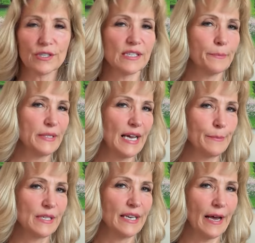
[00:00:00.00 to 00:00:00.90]

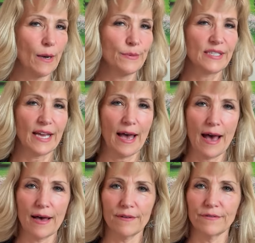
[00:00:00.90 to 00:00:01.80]
Sometimes it helps to
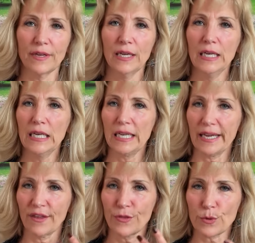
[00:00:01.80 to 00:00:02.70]
have
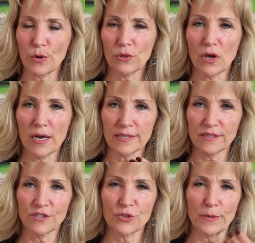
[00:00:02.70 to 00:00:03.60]
like a throat
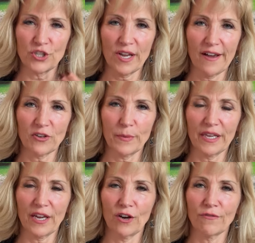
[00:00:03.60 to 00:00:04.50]
lozenge, but you have to be
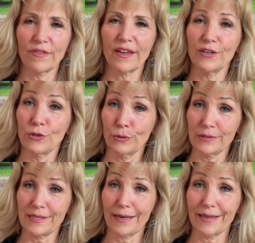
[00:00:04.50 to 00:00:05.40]
careful that you don't
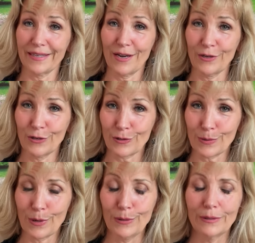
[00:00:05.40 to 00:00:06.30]
suck it down your
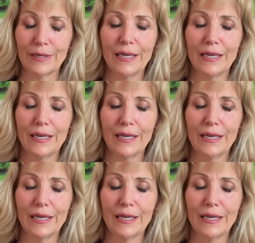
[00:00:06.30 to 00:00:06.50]
throat.